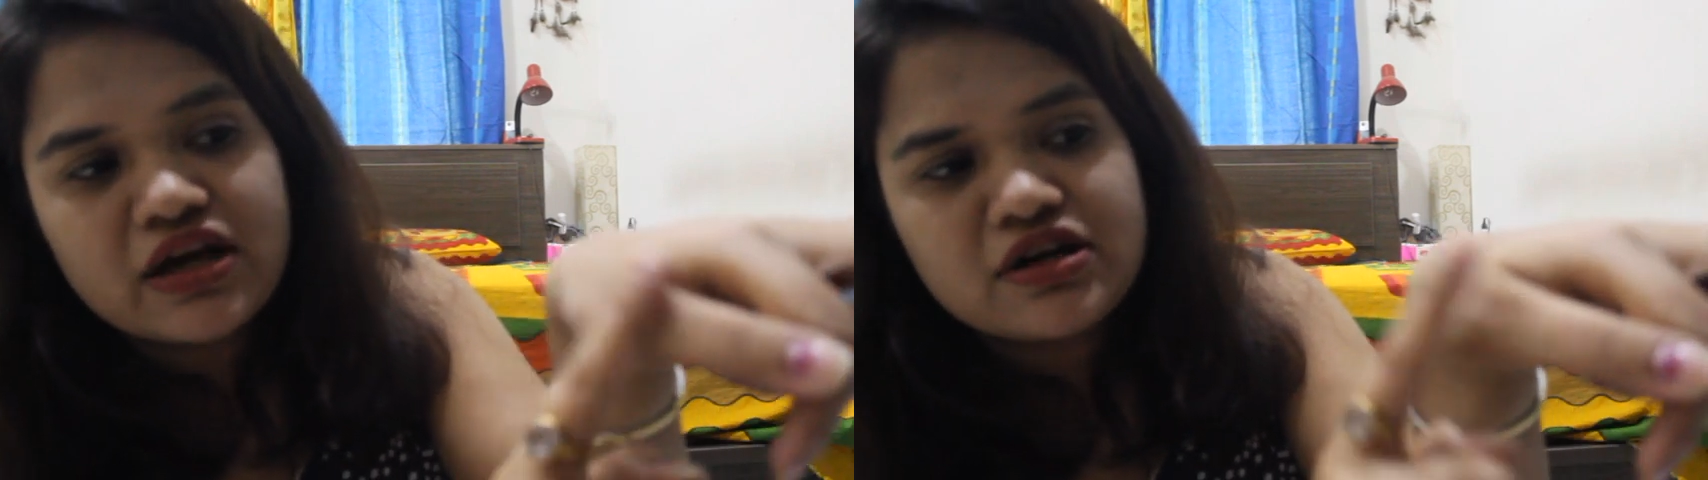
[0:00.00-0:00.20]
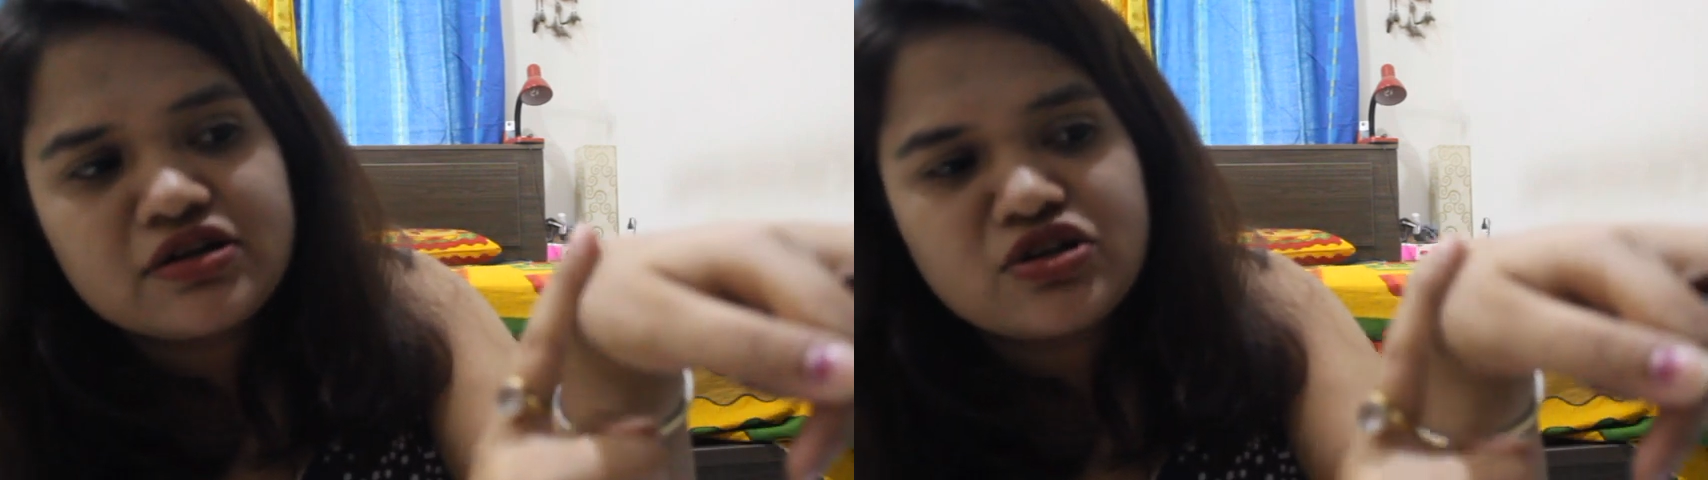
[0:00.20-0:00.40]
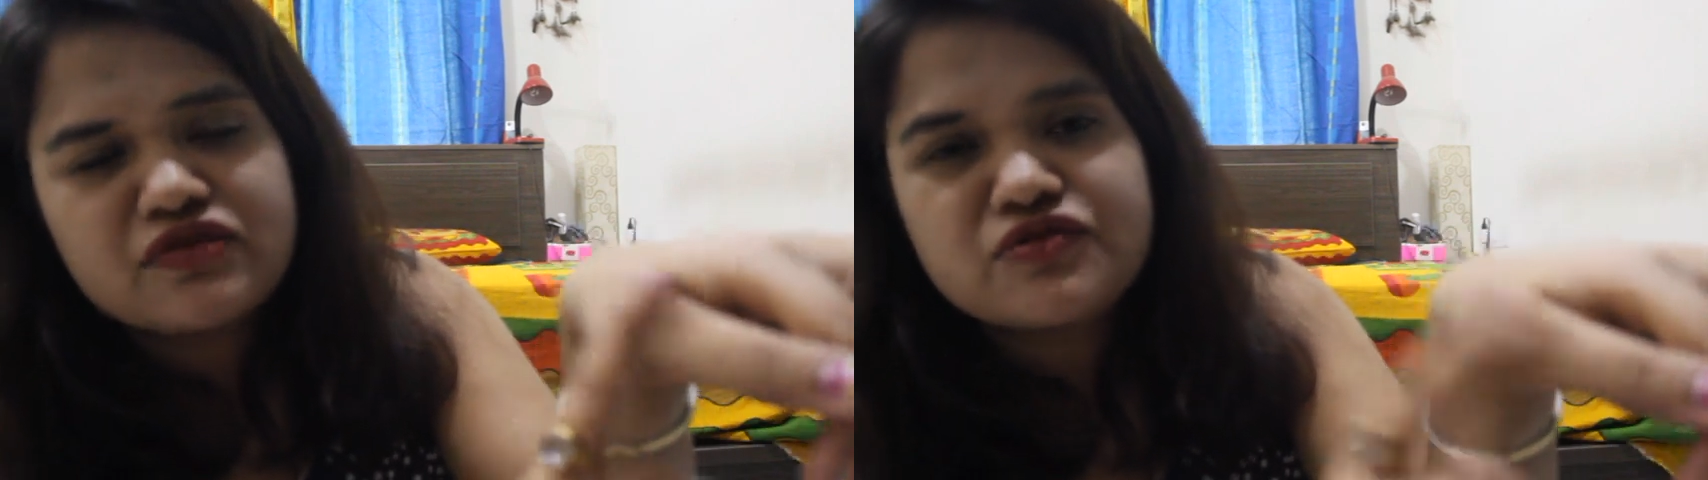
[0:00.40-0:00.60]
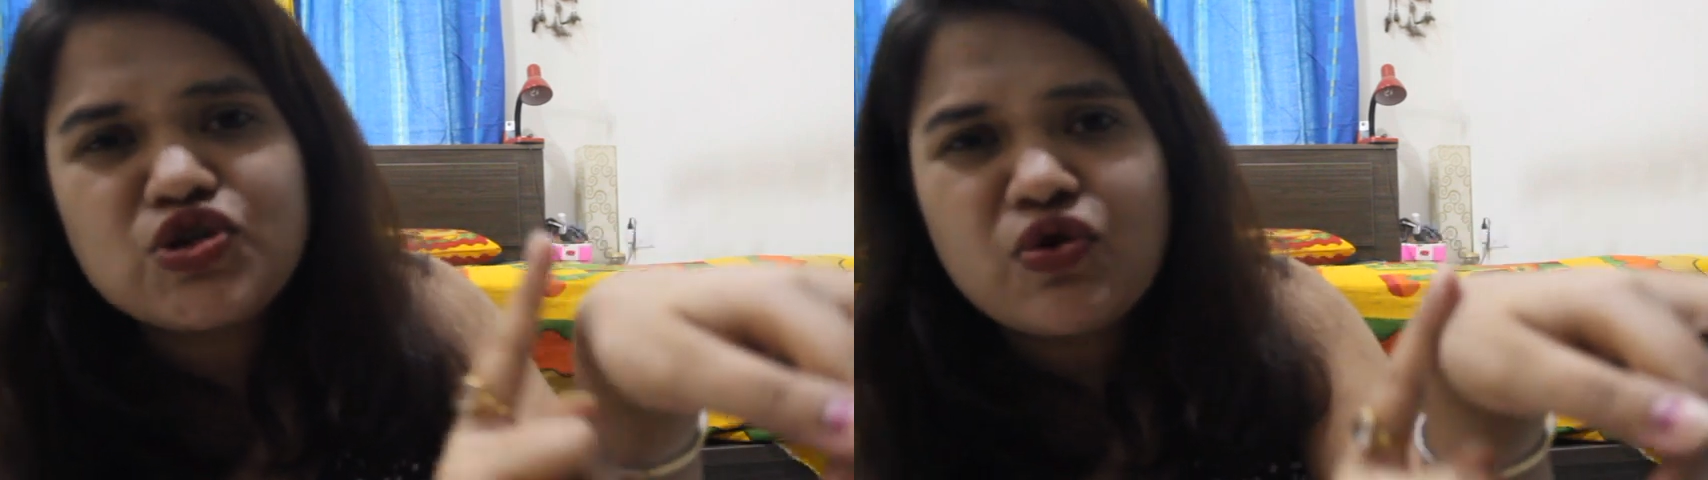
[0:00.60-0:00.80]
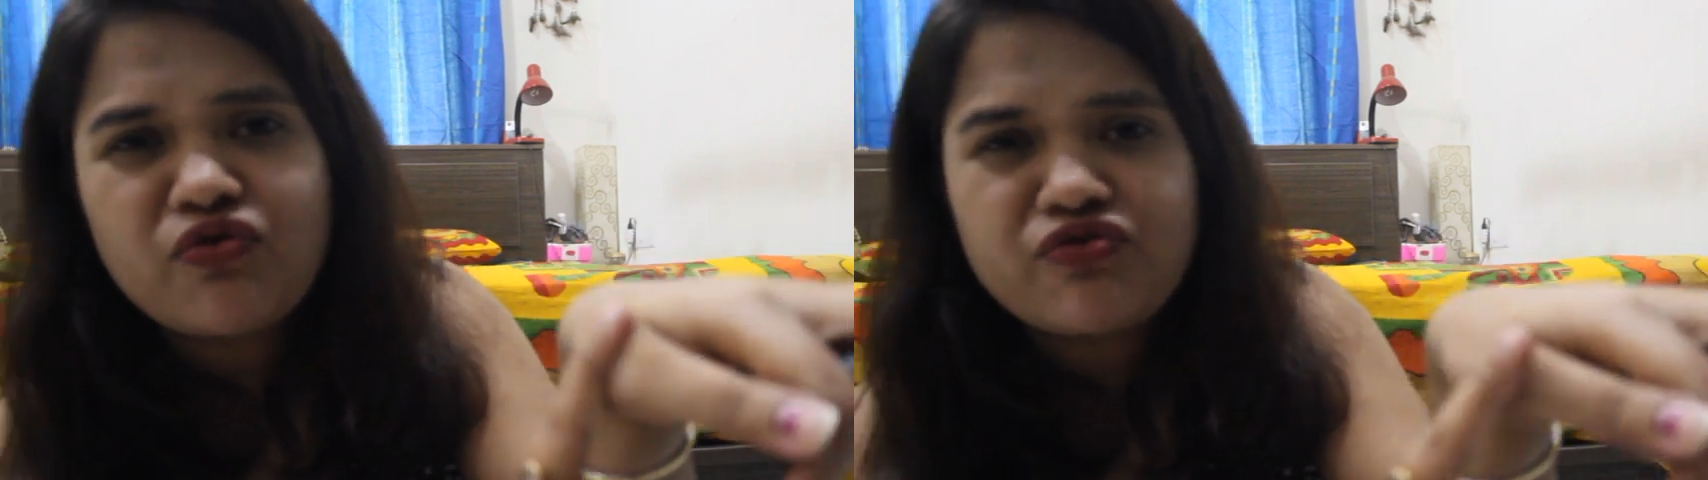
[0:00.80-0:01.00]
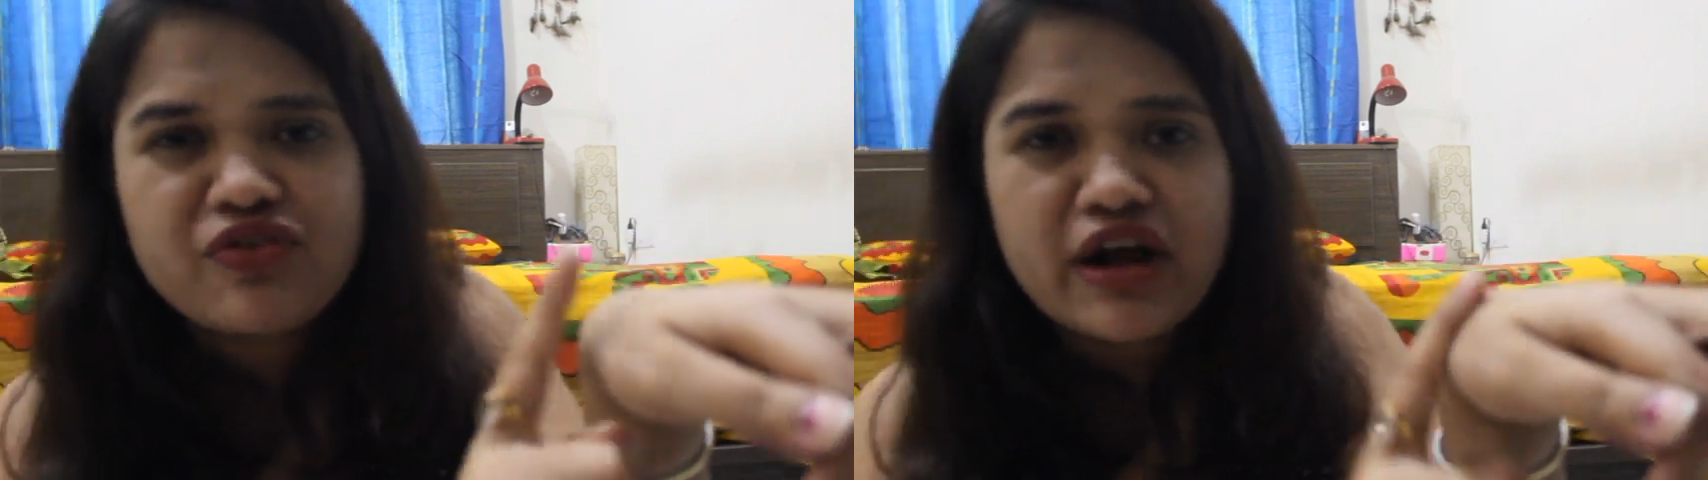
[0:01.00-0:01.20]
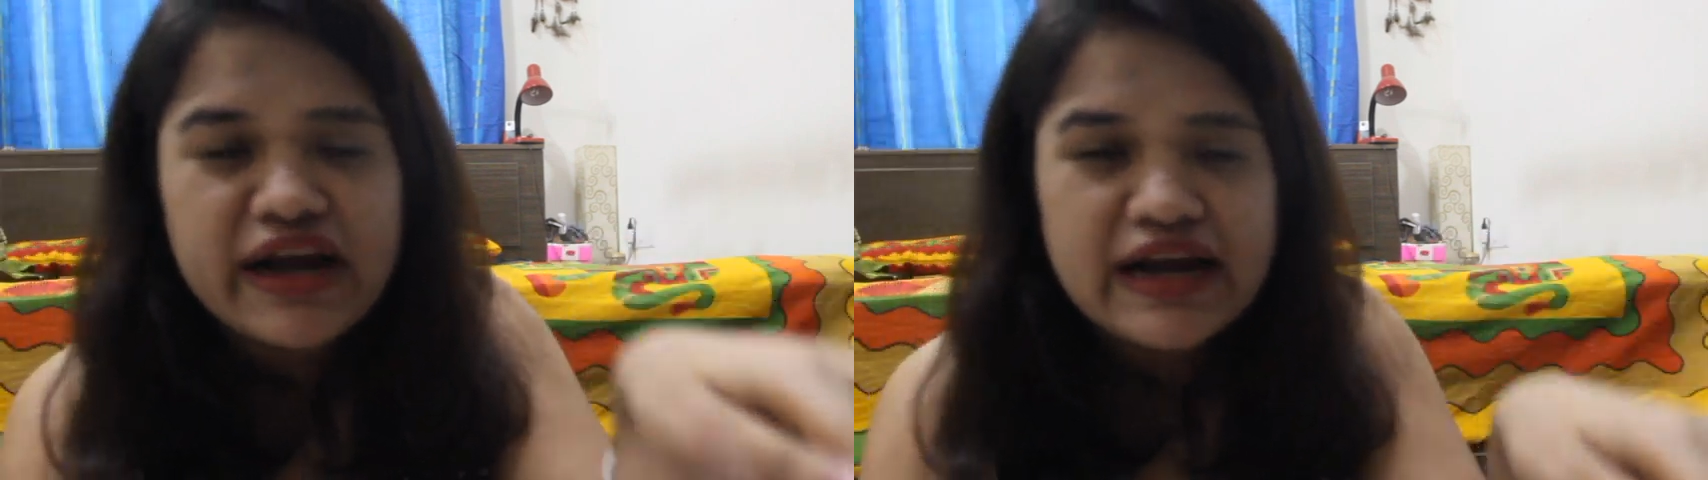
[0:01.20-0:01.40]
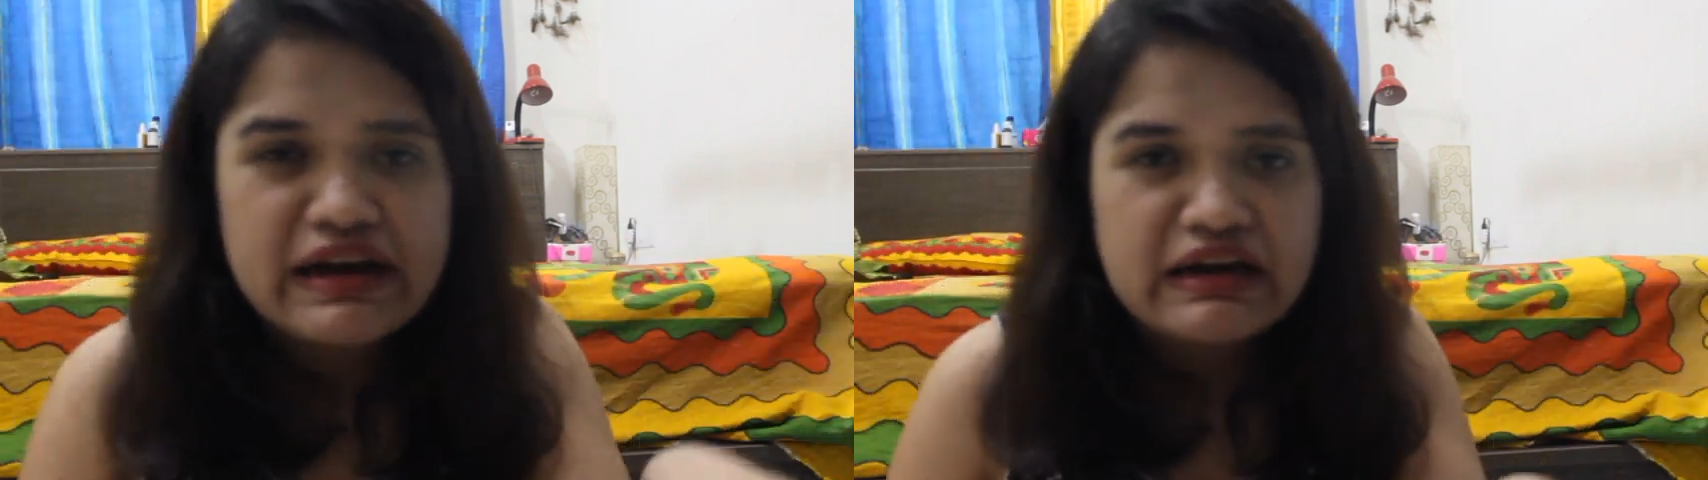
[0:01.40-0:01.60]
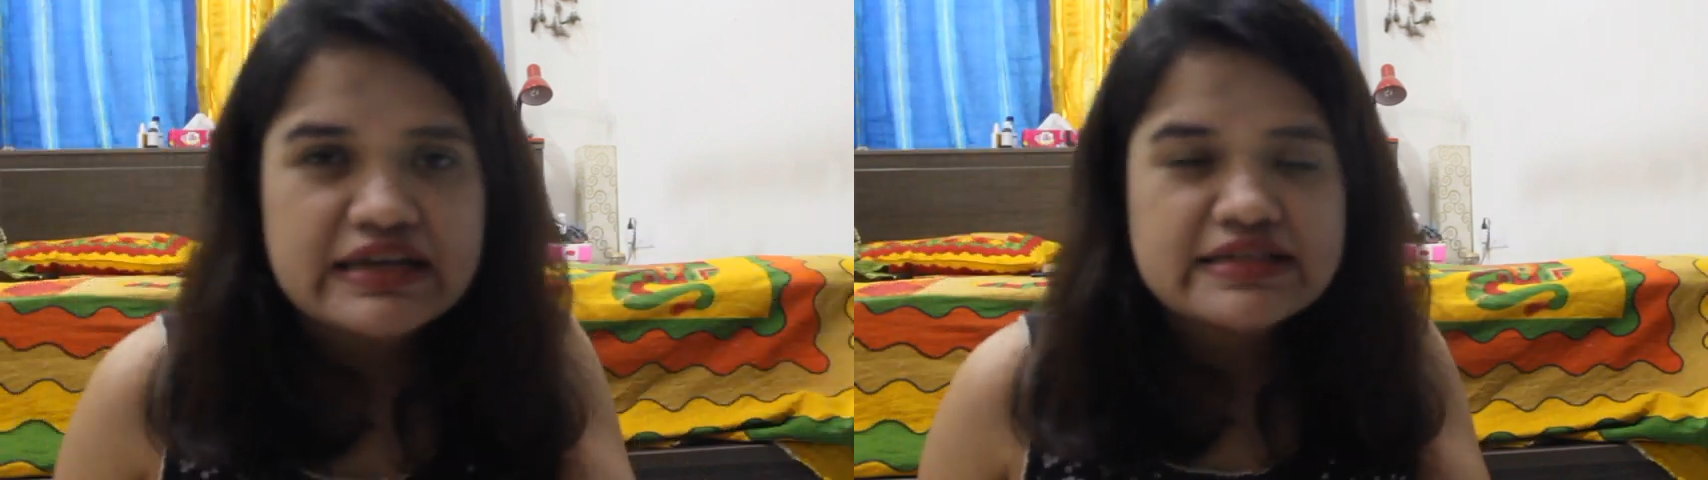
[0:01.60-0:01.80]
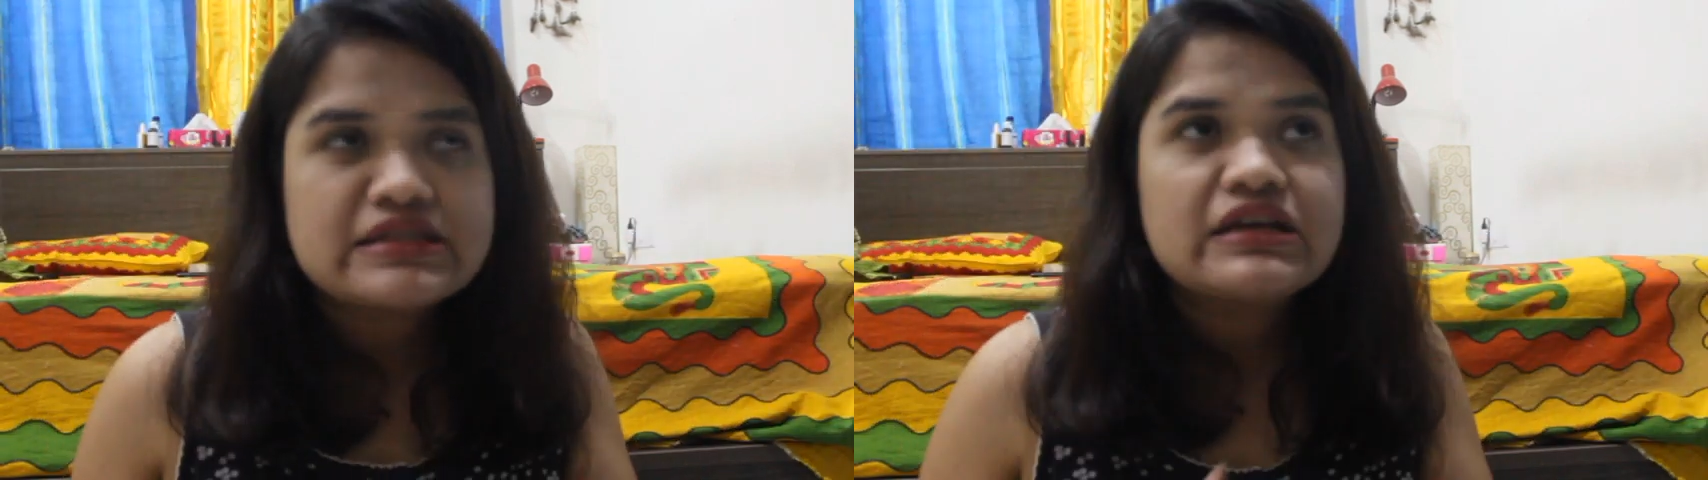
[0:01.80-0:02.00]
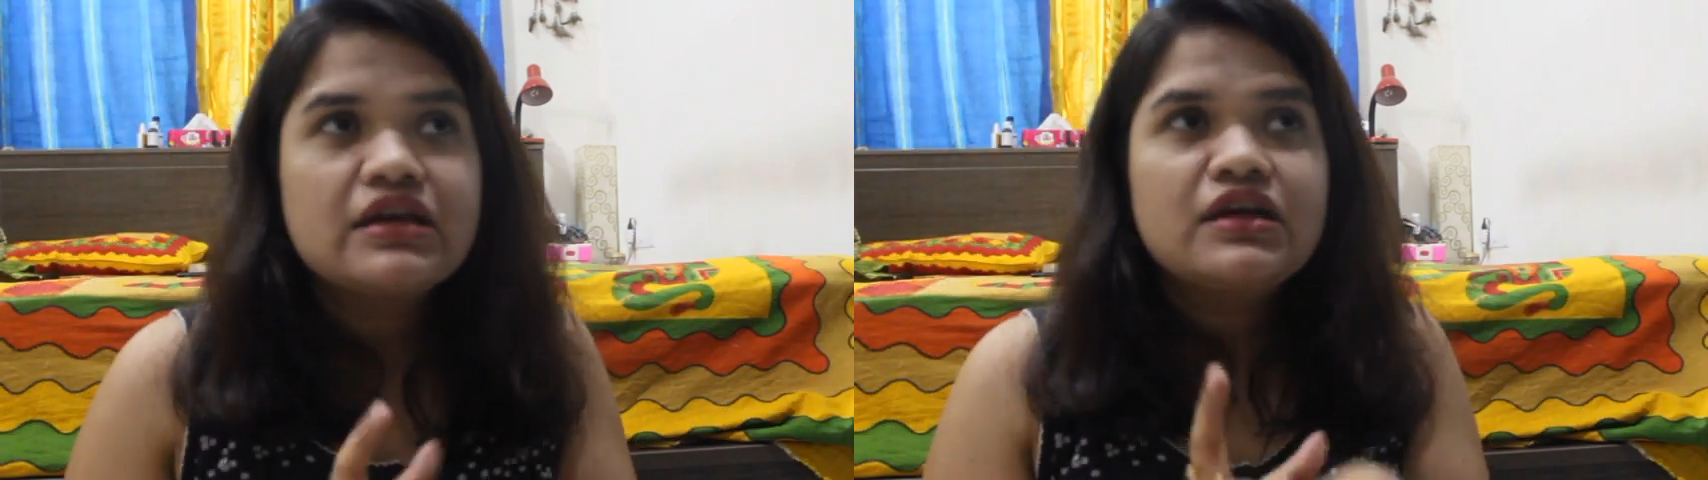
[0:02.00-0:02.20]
and it gives you a very nice,